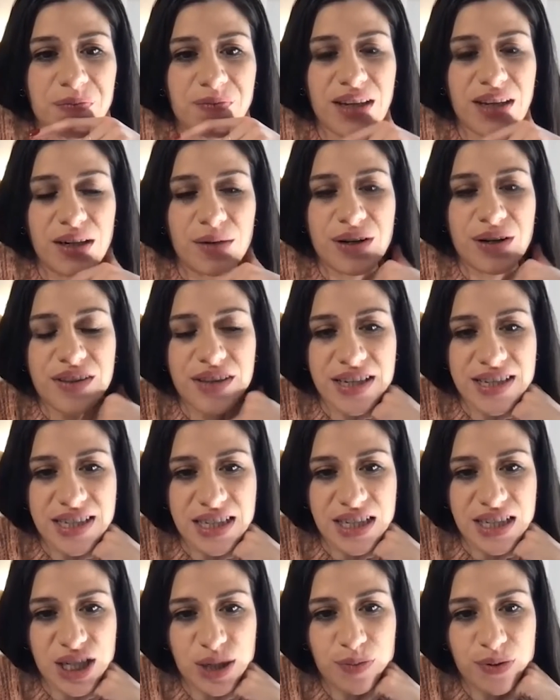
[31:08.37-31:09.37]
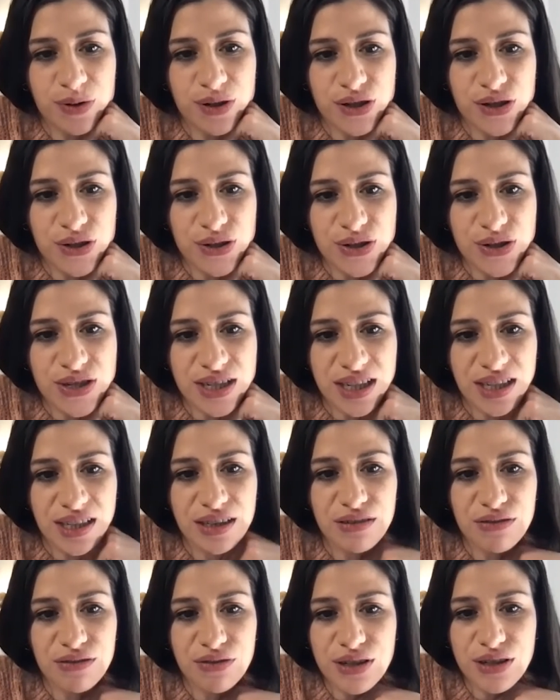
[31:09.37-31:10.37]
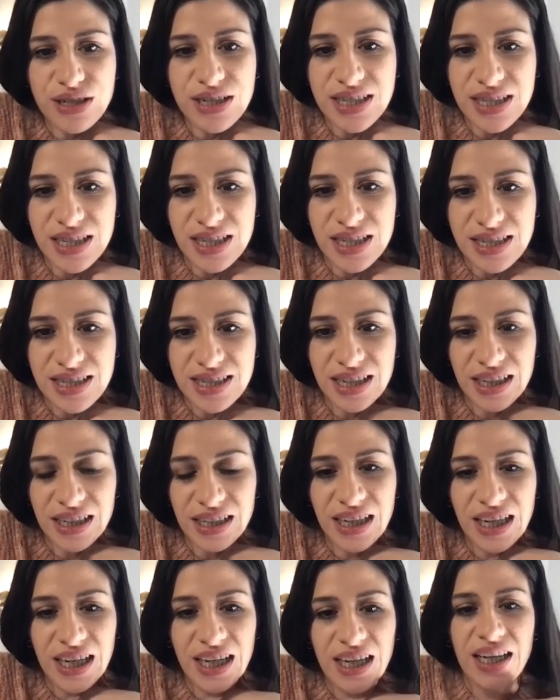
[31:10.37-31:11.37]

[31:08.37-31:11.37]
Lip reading: were things that she produced in the first season